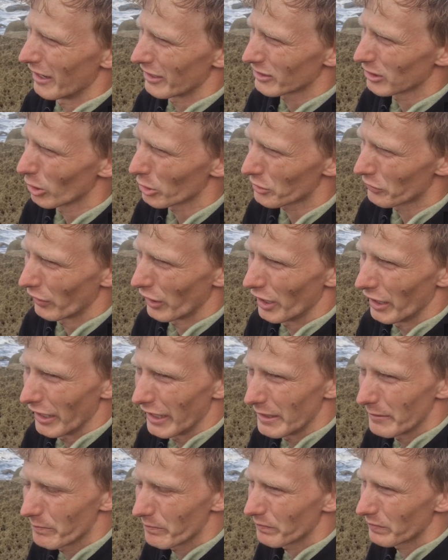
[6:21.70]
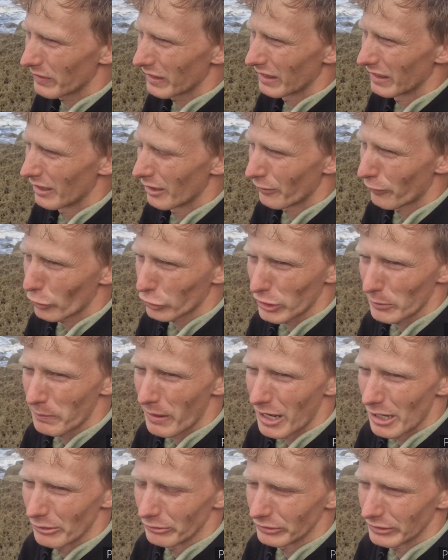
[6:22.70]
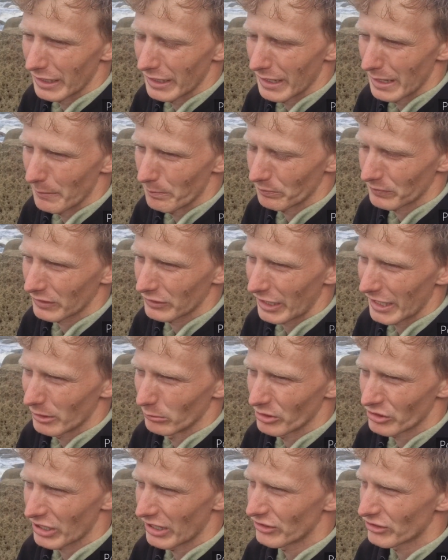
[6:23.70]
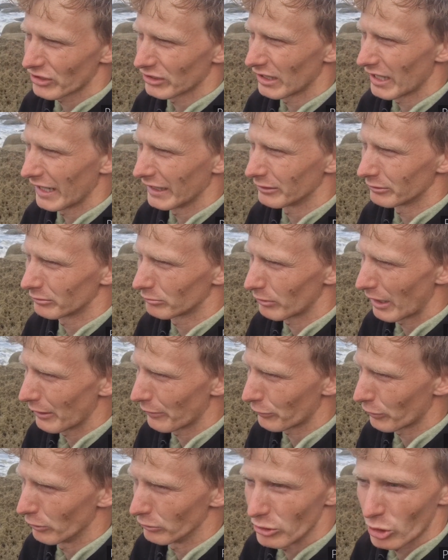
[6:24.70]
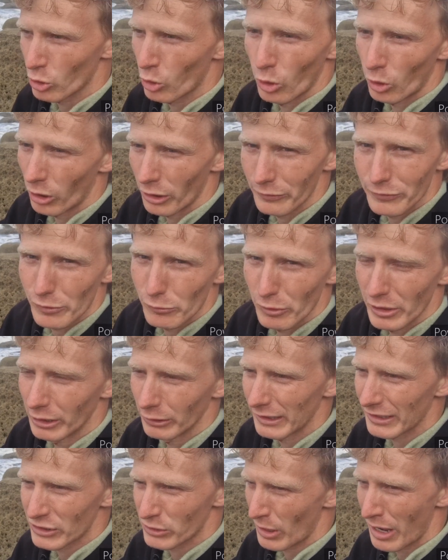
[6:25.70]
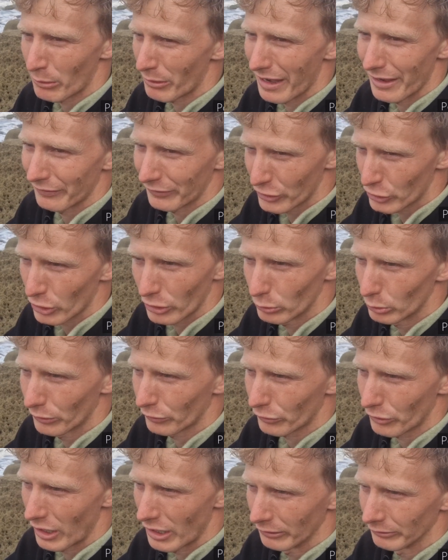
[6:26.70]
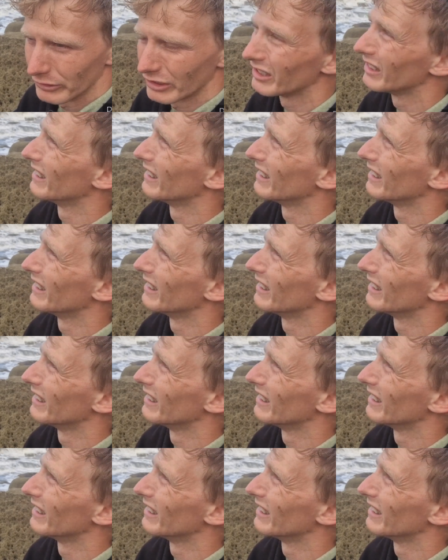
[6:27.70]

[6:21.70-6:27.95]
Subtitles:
Slosh 30, 40-pound Daiwa sensor line right through the core of the reel. That's how I fish on rough ground.